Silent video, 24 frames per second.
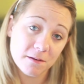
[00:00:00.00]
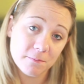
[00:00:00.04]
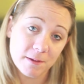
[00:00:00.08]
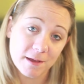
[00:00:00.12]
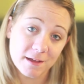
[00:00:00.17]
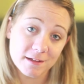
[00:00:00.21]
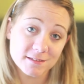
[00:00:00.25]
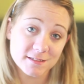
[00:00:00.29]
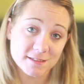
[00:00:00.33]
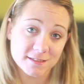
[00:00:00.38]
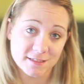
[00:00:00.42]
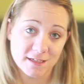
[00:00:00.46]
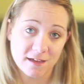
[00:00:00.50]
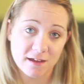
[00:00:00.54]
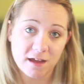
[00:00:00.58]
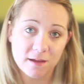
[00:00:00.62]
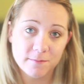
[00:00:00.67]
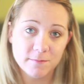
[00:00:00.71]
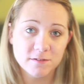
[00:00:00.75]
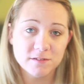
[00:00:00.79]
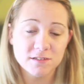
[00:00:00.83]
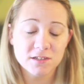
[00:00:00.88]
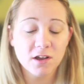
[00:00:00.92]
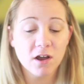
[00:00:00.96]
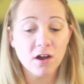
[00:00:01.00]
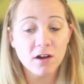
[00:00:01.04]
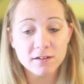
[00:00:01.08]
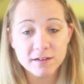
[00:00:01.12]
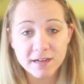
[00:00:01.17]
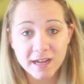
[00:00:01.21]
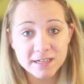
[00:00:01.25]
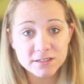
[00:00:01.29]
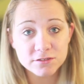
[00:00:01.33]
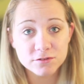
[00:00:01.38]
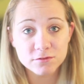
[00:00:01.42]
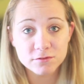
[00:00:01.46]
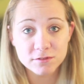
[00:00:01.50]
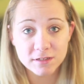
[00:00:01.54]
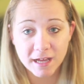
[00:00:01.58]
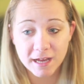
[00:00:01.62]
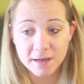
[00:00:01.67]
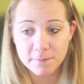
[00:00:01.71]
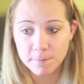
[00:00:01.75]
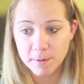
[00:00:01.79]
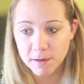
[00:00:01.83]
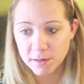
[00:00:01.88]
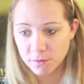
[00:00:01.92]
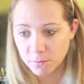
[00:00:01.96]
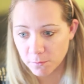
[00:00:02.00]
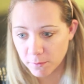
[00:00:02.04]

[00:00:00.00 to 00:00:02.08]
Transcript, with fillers: of bounces out. I'm using all natural light, by the